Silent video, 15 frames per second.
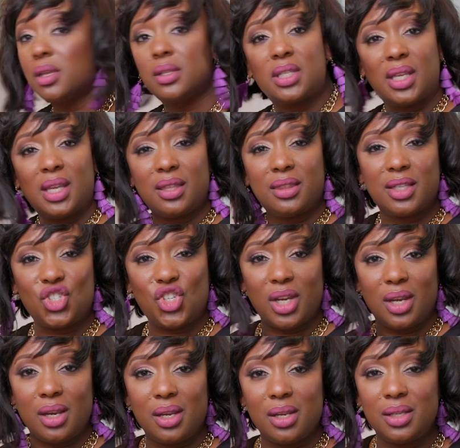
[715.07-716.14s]
to get the
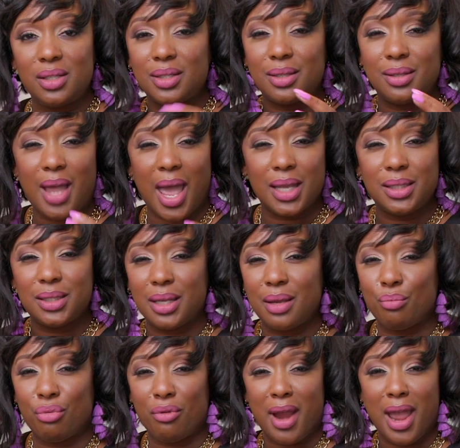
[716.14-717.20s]
cheese nice
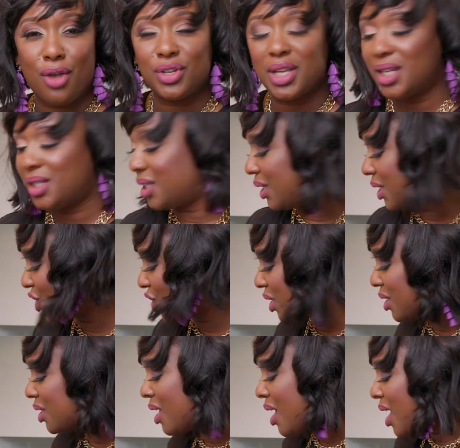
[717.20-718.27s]
and brown and
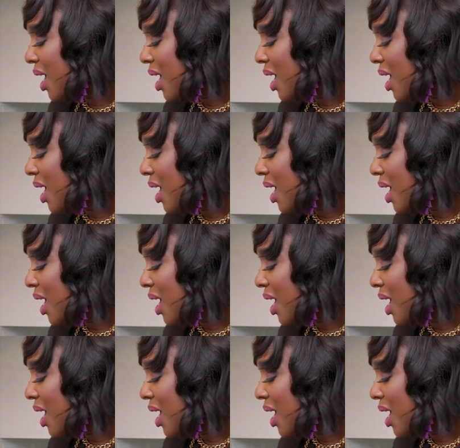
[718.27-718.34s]
delicious.